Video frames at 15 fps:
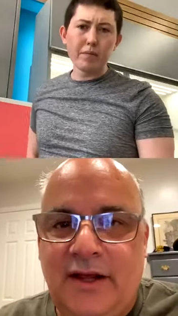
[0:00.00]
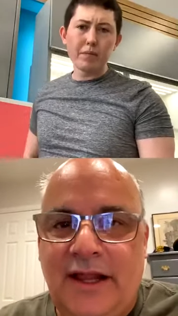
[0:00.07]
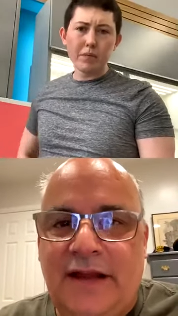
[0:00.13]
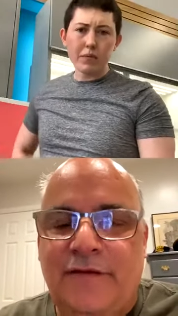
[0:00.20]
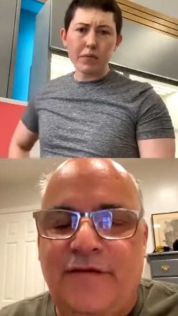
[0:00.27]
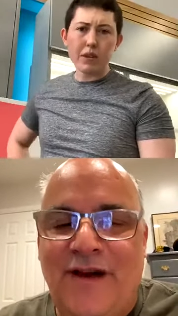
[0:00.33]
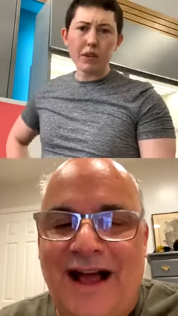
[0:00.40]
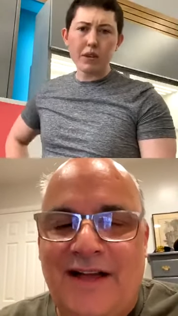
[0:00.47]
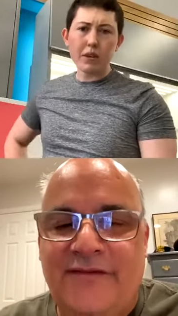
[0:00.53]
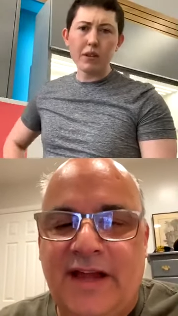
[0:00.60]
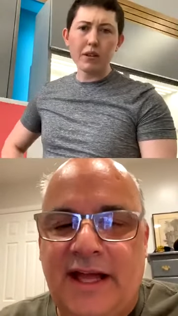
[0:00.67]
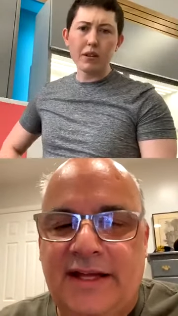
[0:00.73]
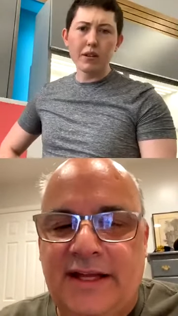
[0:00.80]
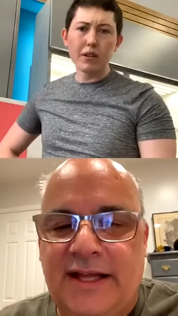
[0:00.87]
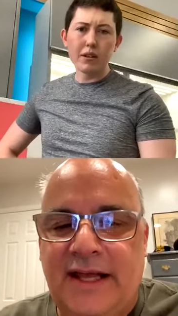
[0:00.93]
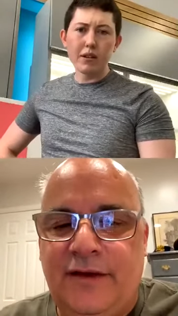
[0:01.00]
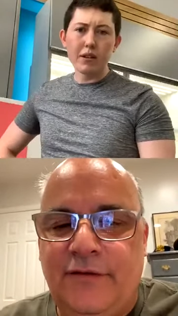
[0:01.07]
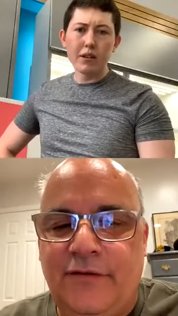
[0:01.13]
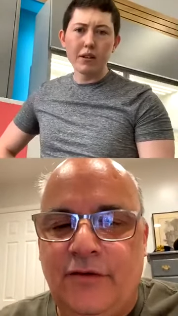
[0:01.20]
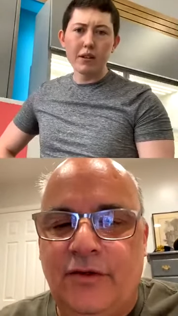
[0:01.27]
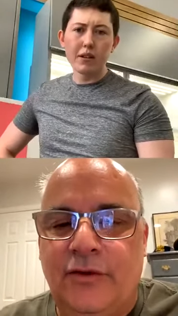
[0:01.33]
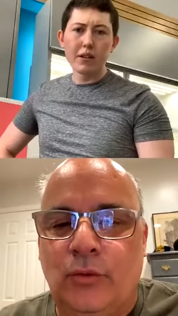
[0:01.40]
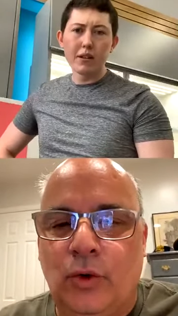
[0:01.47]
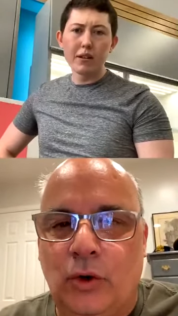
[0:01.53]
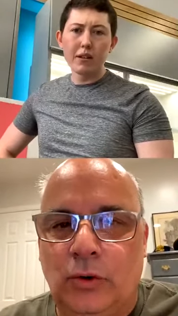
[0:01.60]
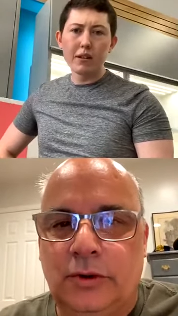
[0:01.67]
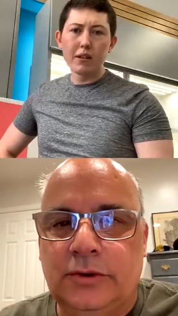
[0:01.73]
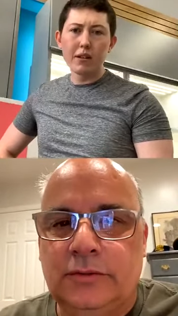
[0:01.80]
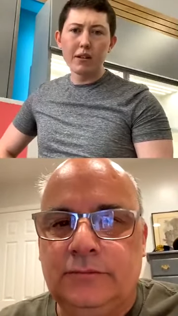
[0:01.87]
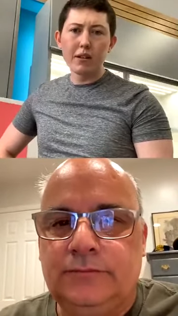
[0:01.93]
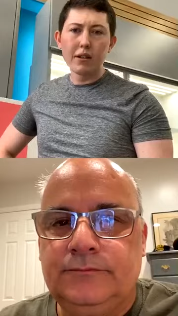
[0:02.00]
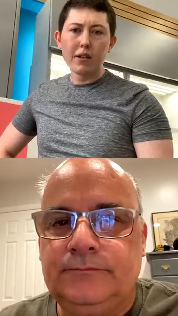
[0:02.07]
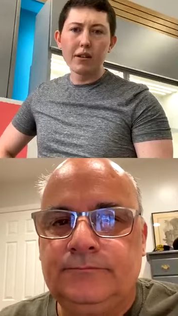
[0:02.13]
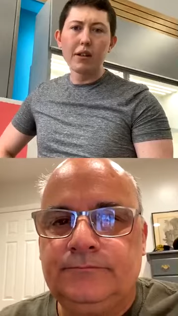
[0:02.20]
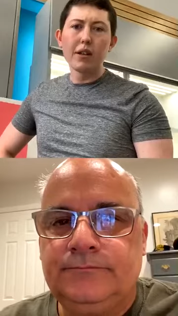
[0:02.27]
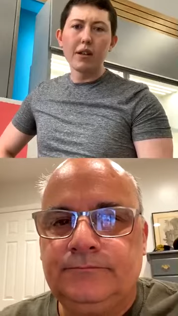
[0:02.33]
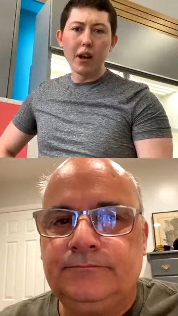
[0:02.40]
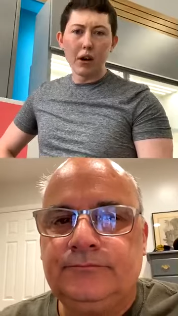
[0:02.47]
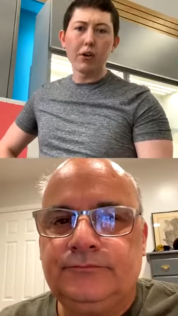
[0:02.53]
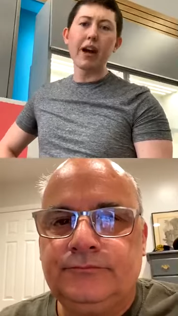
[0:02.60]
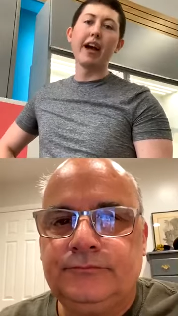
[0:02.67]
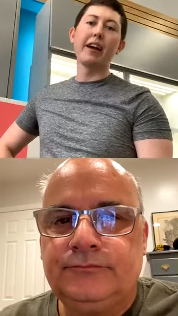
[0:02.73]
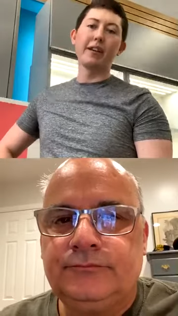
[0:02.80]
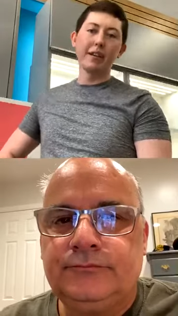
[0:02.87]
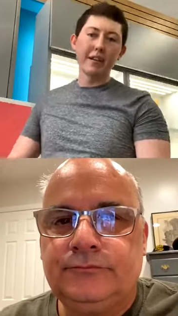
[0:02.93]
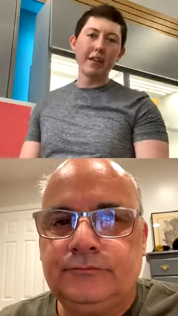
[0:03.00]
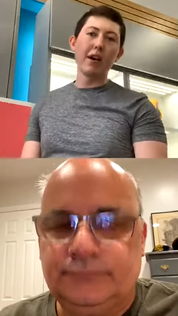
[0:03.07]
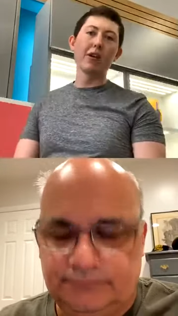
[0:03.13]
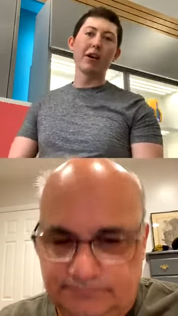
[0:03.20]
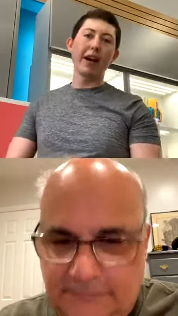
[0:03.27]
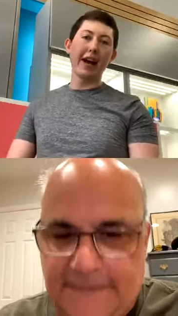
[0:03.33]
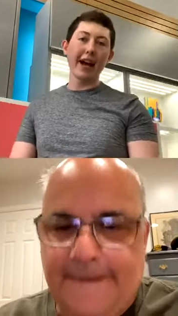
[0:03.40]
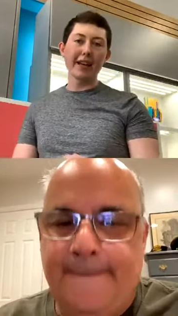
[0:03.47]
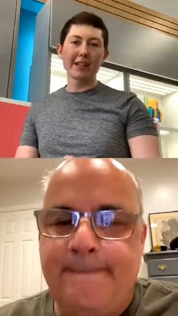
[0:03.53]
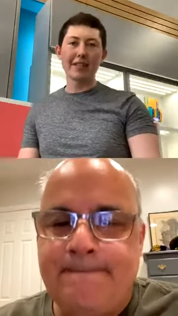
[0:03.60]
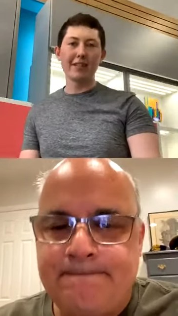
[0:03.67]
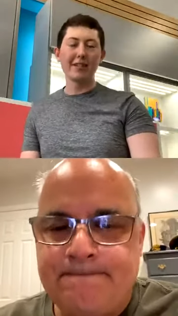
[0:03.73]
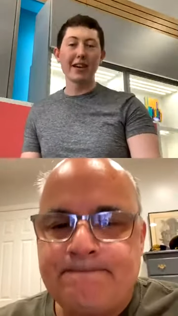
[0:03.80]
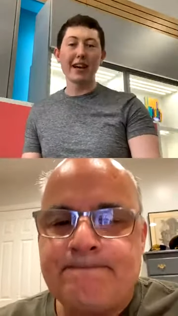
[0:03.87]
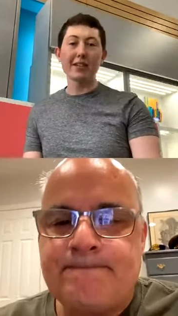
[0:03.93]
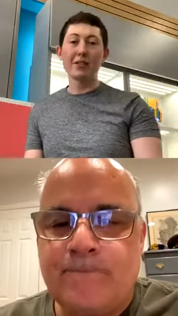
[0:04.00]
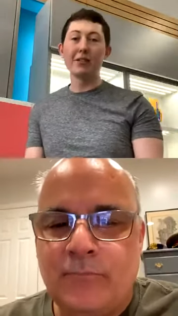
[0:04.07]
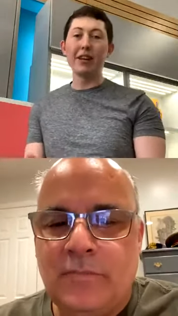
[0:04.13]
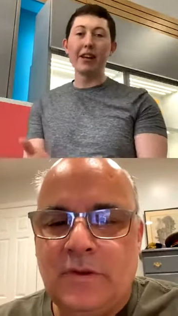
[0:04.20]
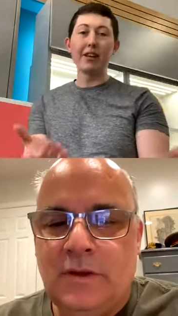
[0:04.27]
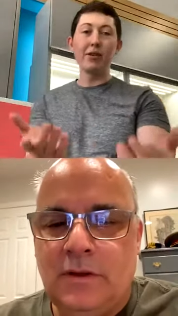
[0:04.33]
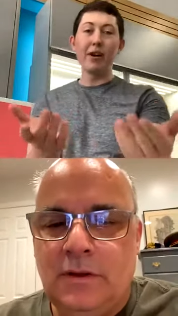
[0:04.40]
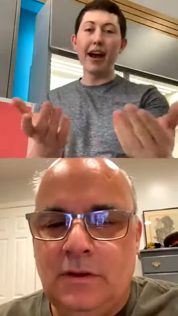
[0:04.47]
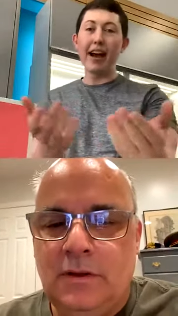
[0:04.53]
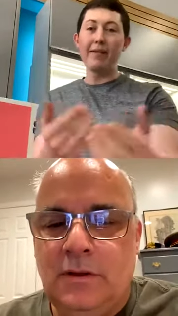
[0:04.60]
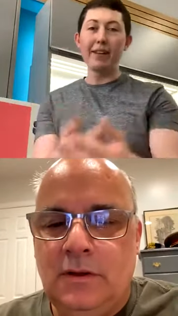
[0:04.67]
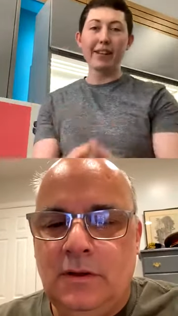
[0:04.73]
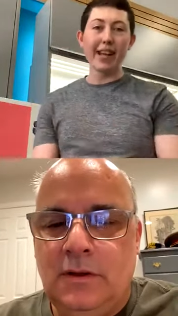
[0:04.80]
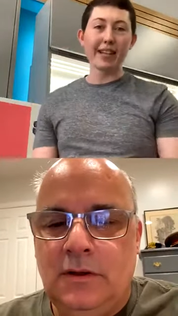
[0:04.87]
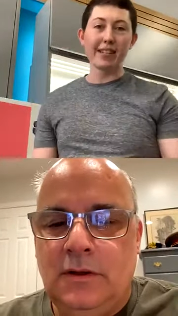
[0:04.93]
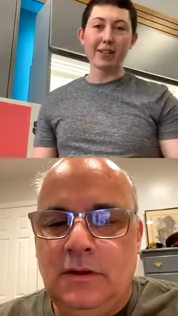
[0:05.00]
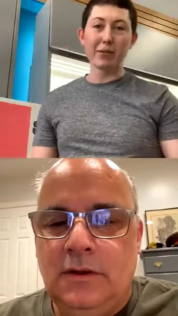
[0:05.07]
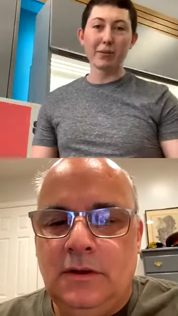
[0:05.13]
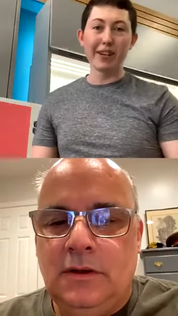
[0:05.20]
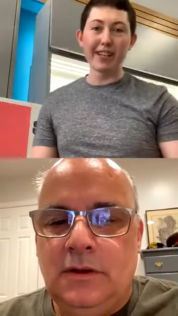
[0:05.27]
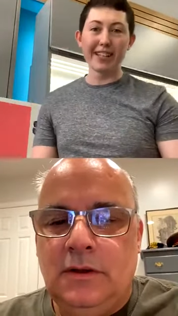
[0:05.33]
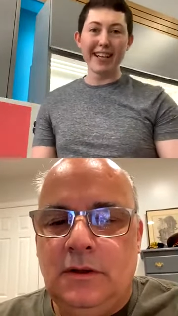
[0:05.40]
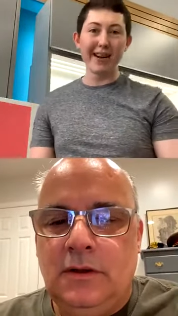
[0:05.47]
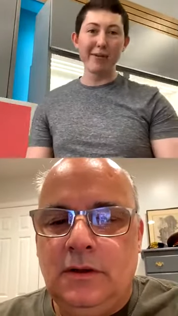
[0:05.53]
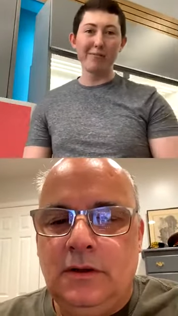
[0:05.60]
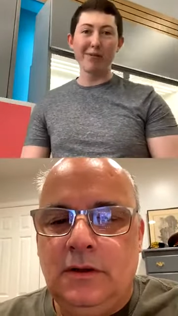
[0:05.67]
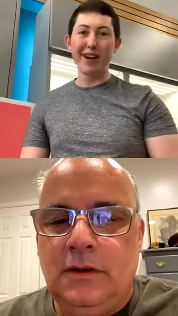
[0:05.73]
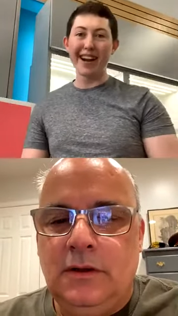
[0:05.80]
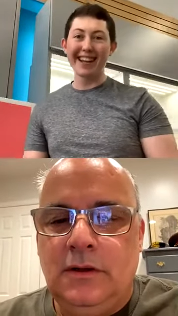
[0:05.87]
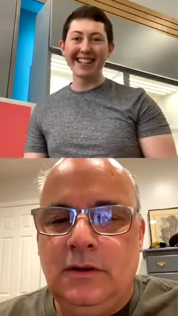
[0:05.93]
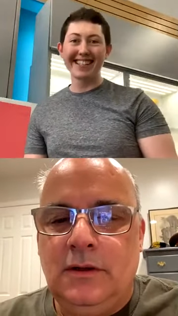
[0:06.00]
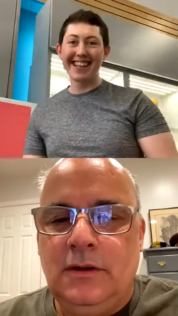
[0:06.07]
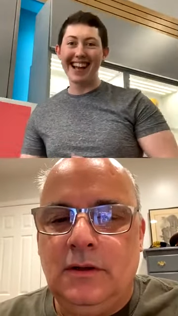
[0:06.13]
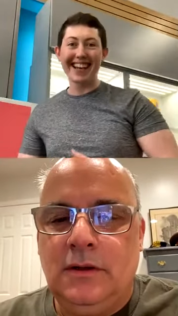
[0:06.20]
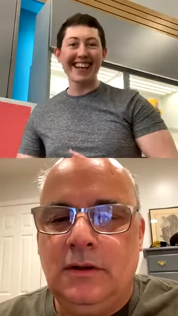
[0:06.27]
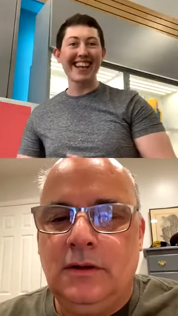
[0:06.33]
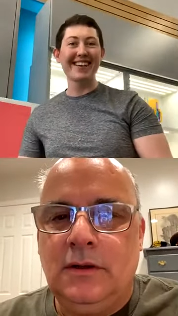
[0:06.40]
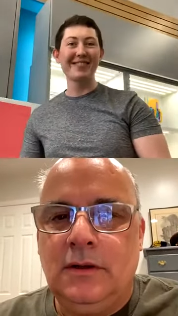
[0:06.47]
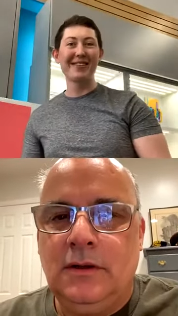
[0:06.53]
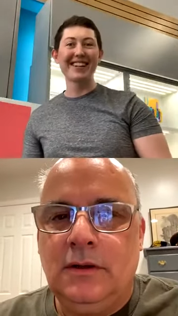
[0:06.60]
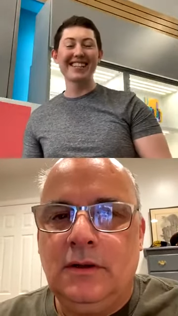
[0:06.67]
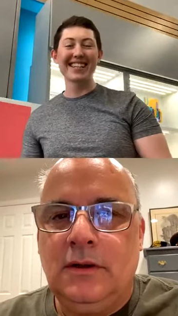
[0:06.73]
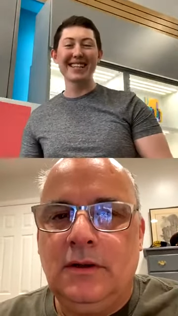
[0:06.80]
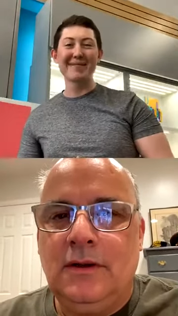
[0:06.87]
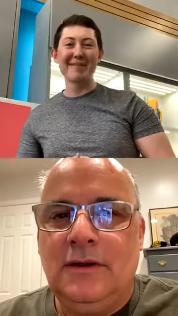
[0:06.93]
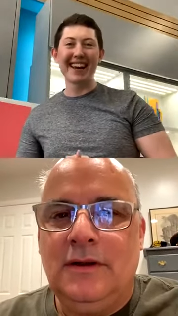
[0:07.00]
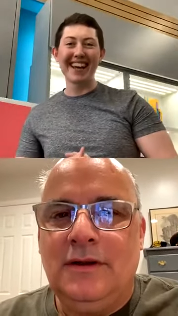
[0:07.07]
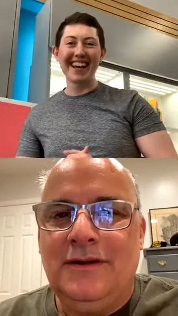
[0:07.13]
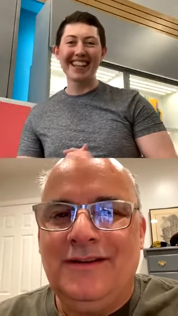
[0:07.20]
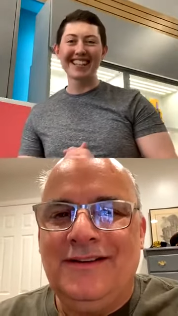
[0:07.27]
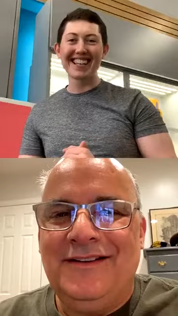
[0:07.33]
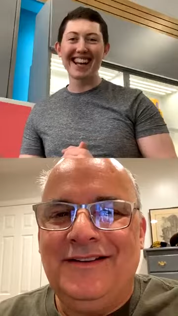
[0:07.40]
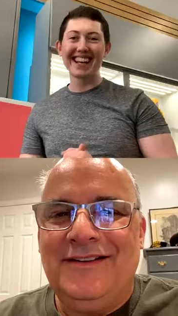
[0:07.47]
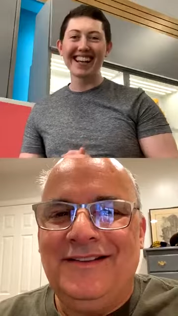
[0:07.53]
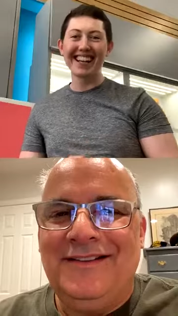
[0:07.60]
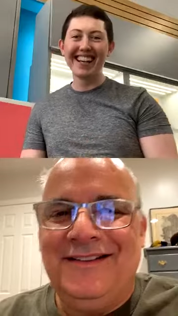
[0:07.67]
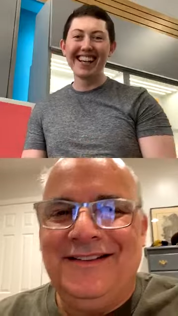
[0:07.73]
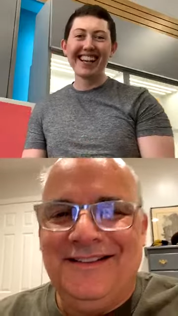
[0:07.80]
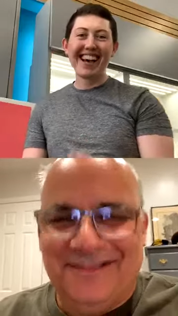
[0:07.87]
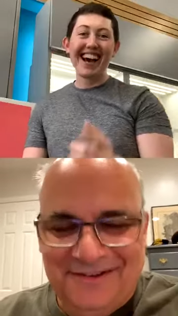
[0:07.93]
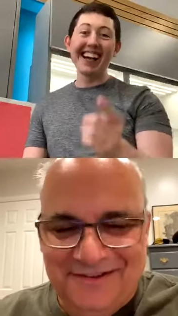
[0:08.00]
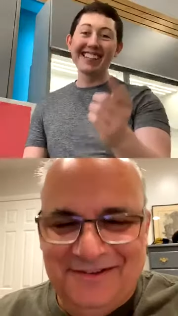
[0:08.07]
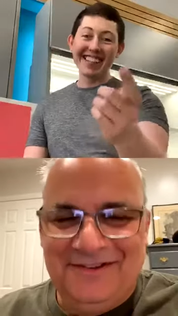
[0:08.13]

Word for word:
Speaker 1: 598 for the roller.
Speaker 2: Okay. Okay, excellent. Yep. So there you have it. That's the retail price. I can't wait to get my hands on it. I did get